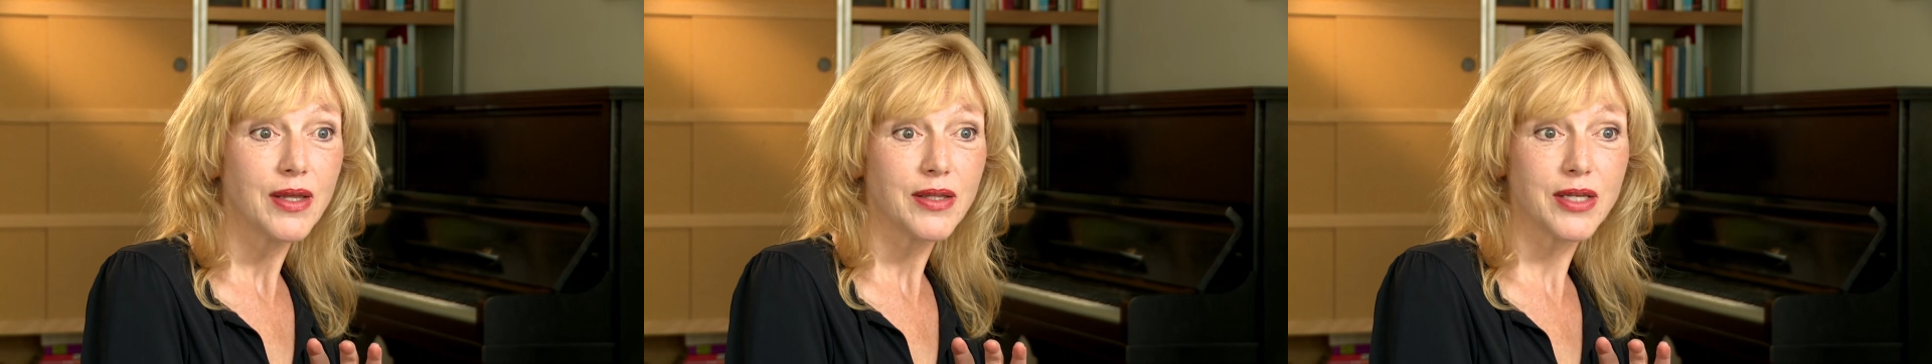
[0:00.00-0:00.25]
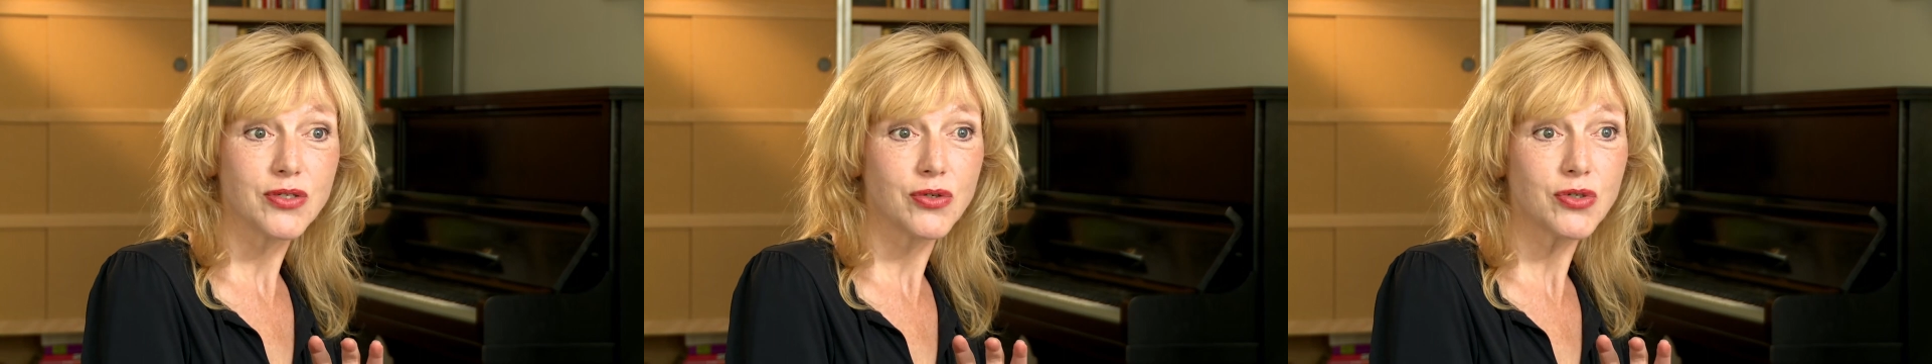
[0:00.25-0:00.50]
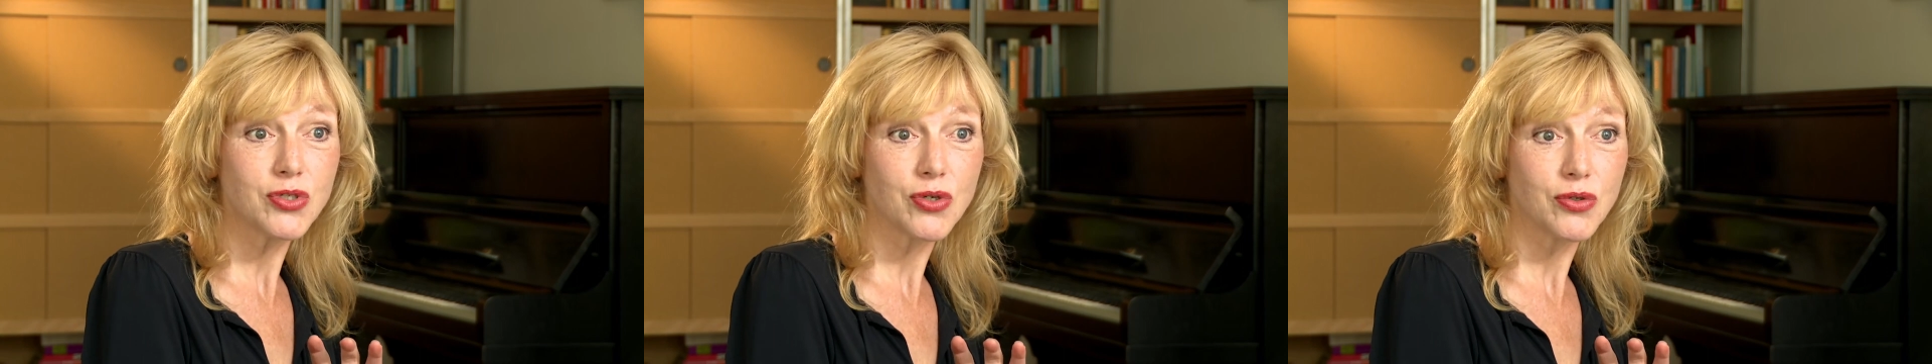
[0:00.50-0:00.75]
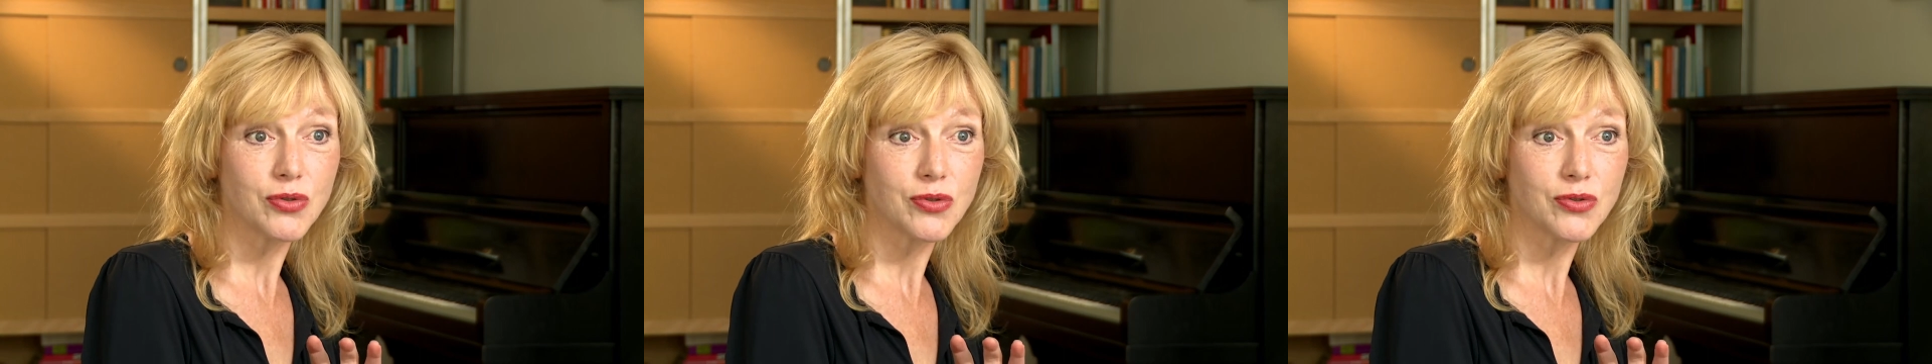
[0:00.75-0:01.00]
That's
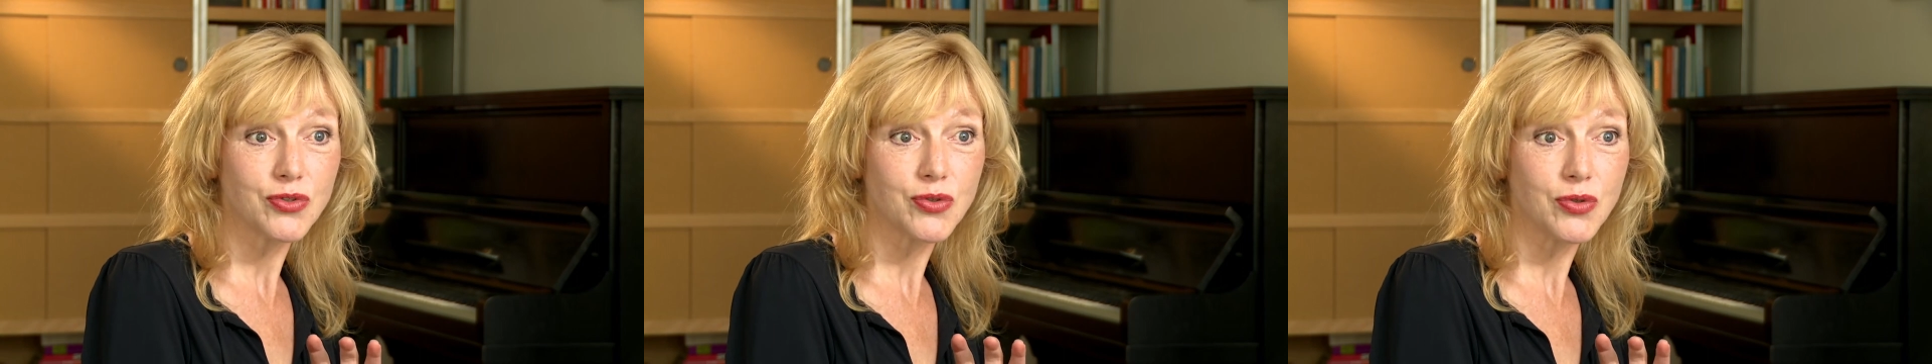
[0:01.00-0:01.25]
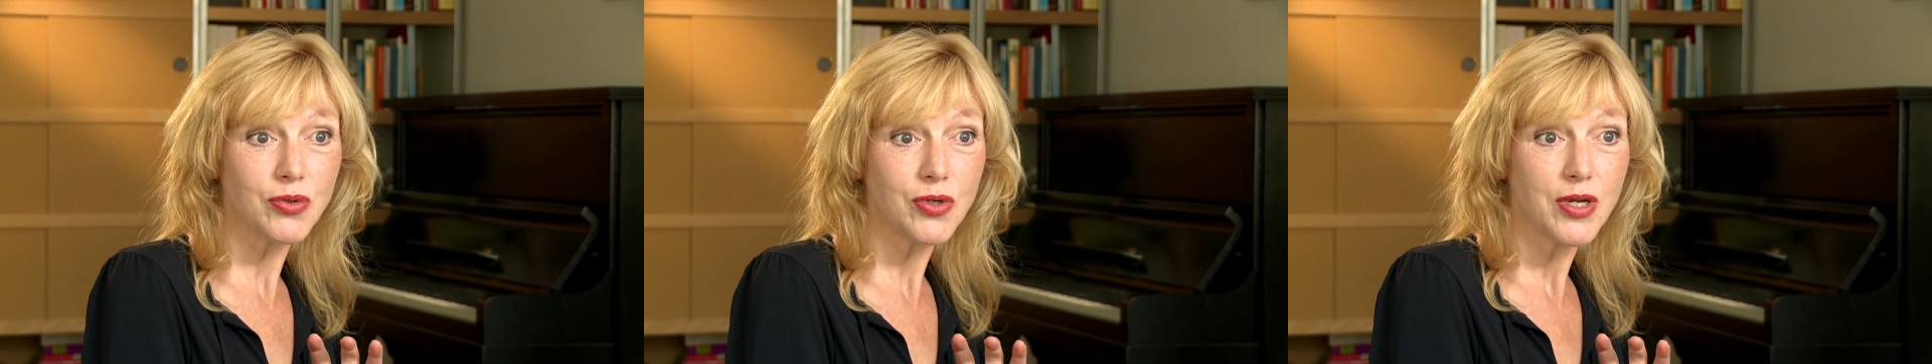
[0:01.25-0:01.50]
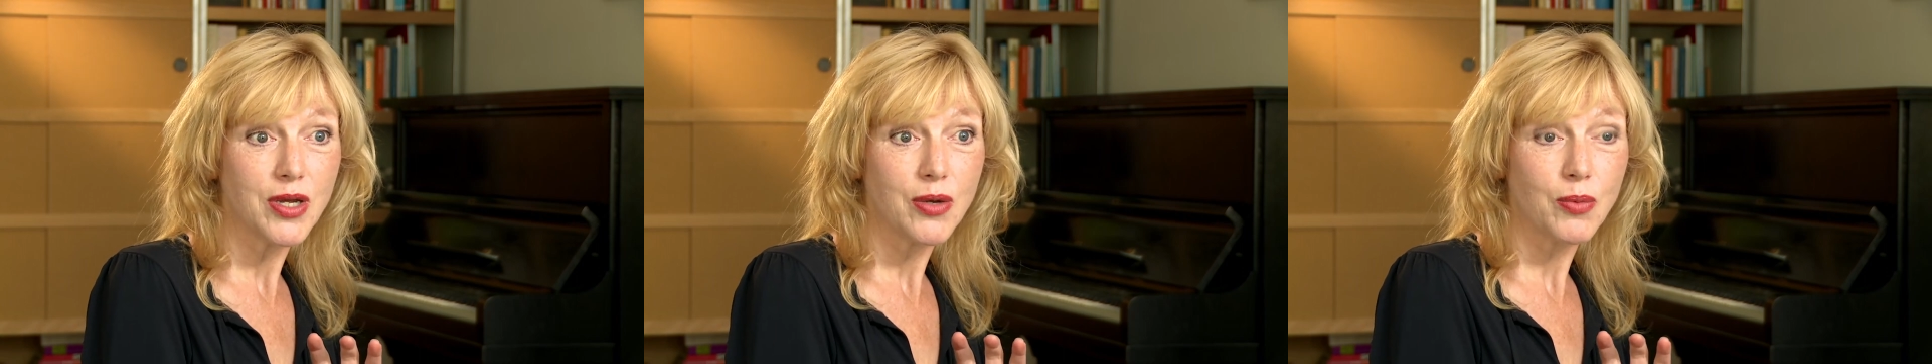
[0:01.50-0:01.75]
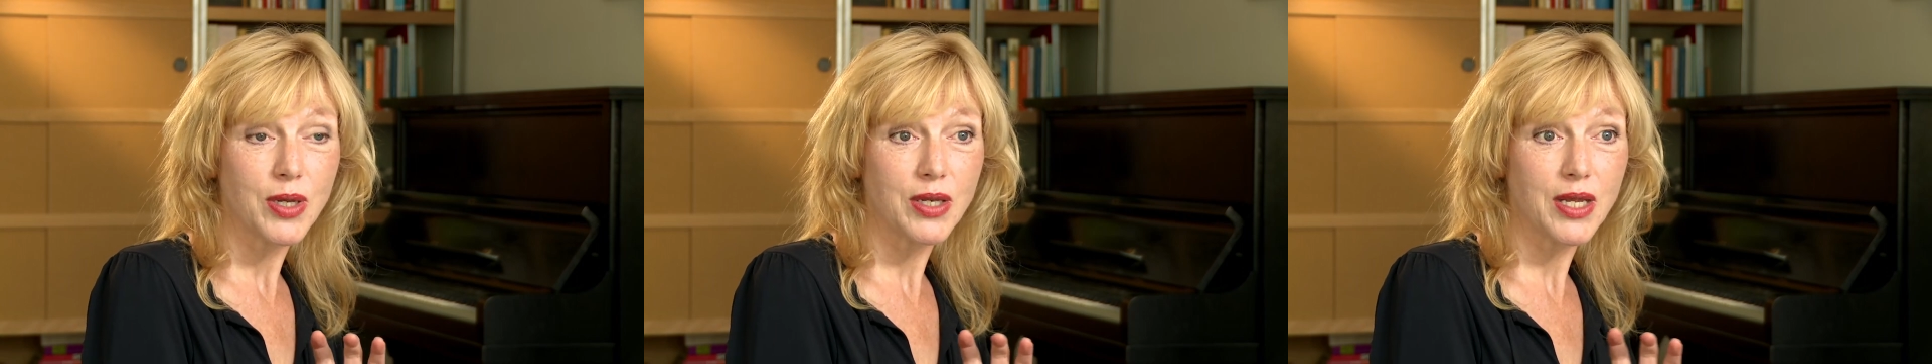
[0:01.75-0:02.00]
also true
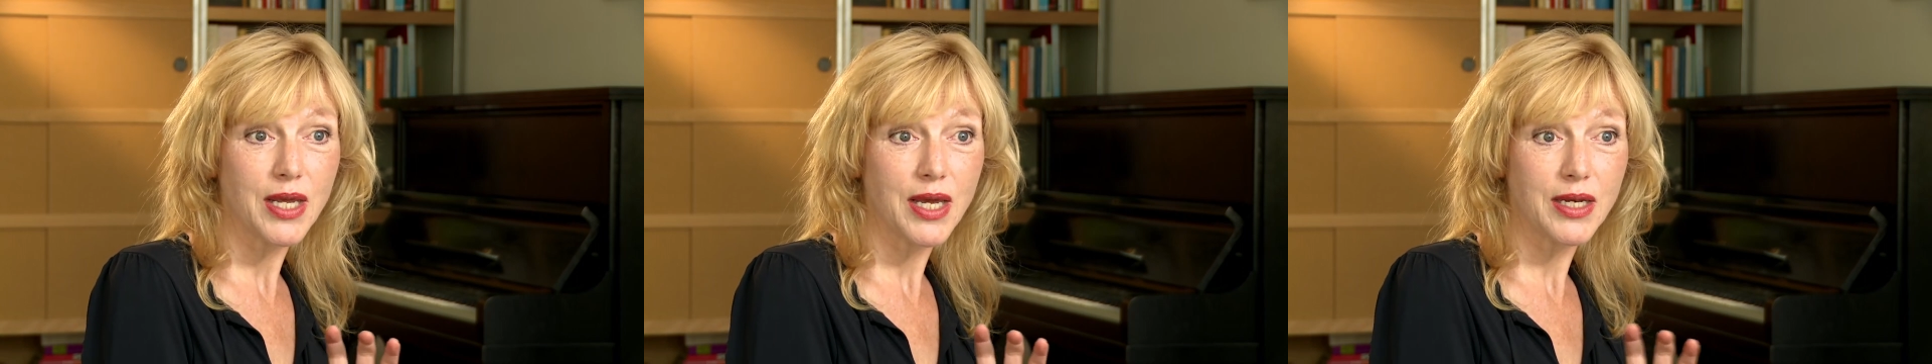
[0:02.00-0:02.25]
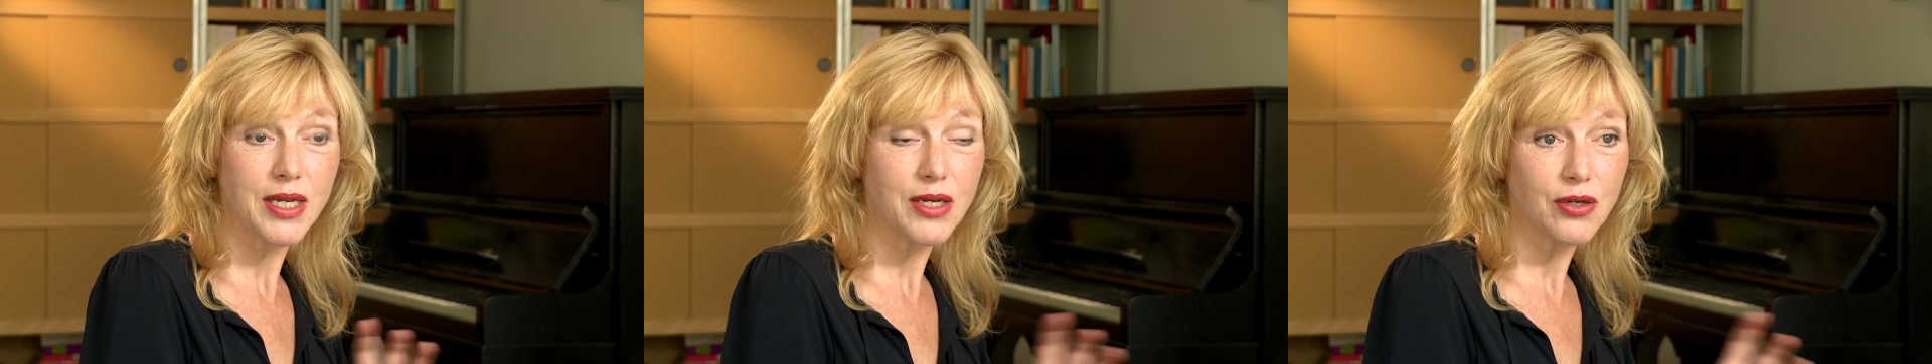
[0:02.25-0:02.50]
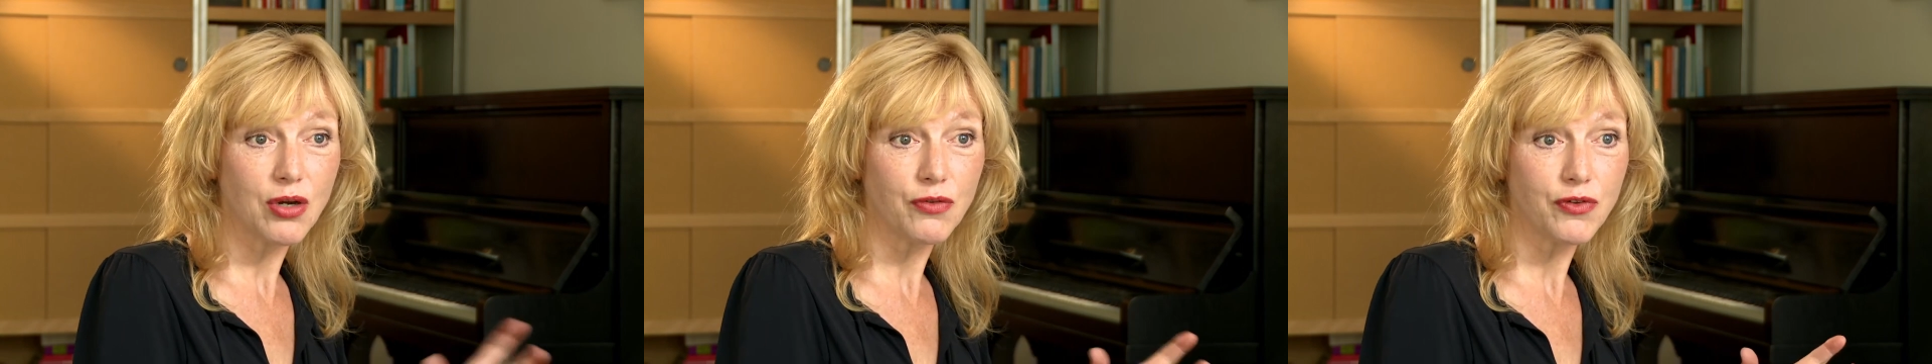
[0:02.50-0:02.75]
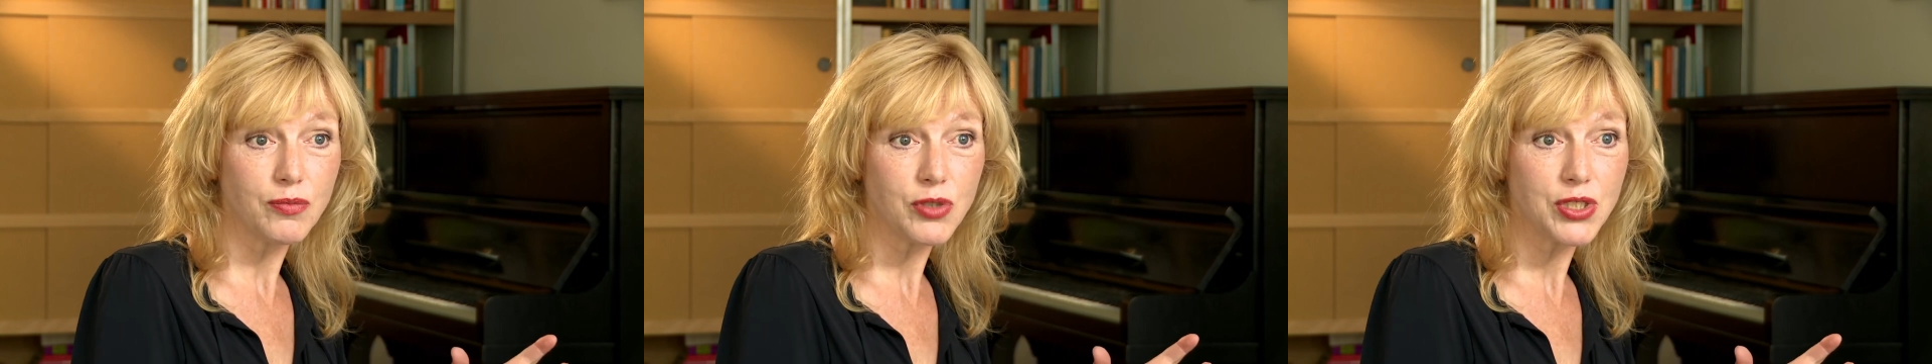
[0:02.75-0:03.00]
when they are near the
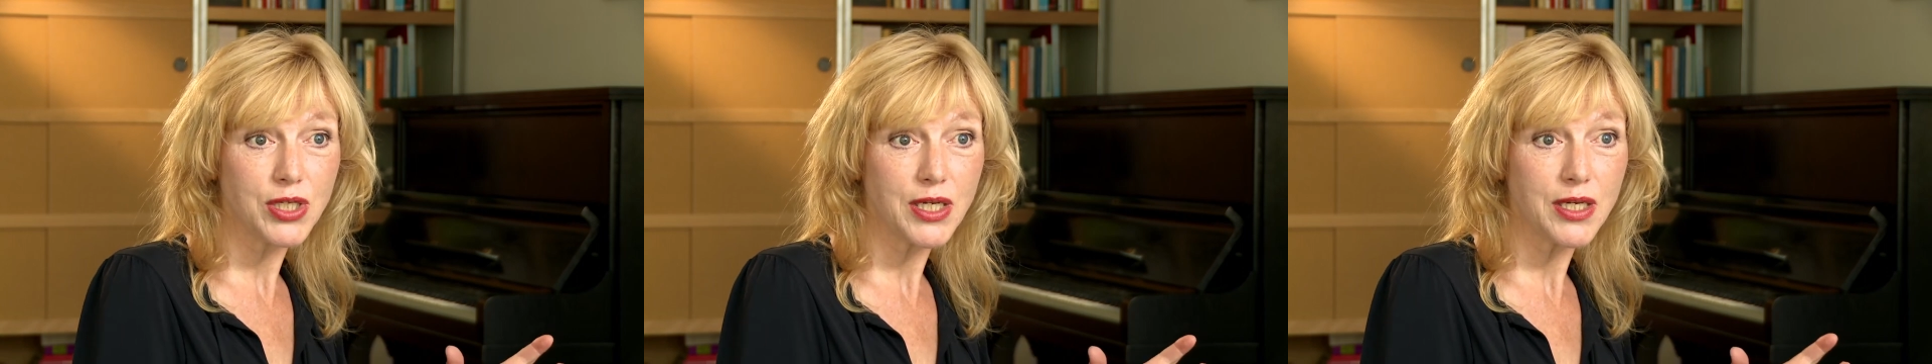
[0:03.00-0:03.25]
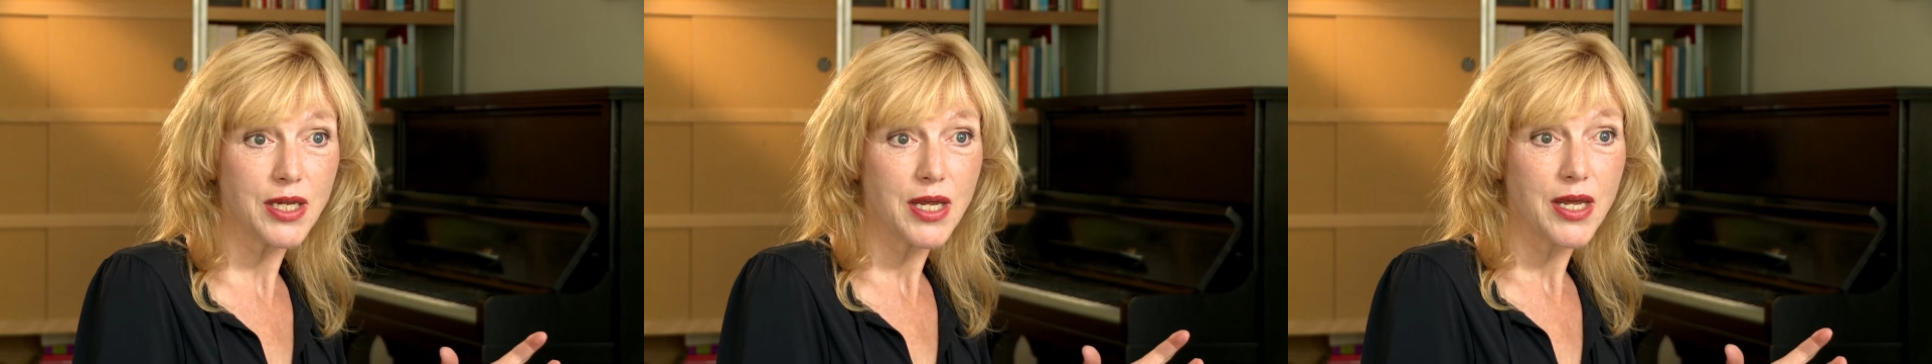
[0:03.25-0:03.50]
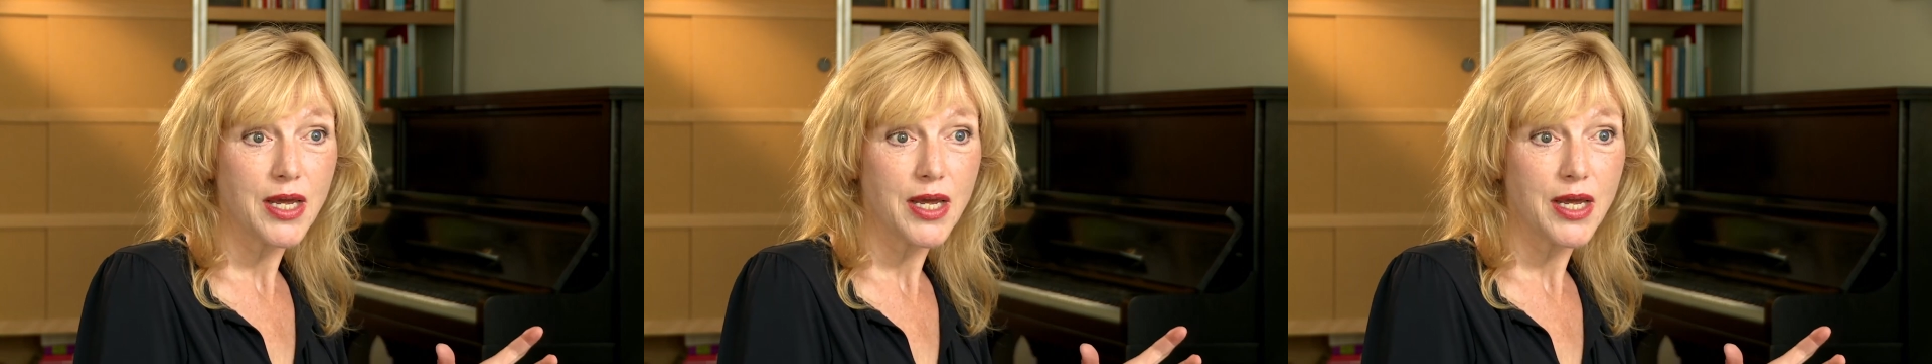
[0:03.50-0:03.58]
coffee machine.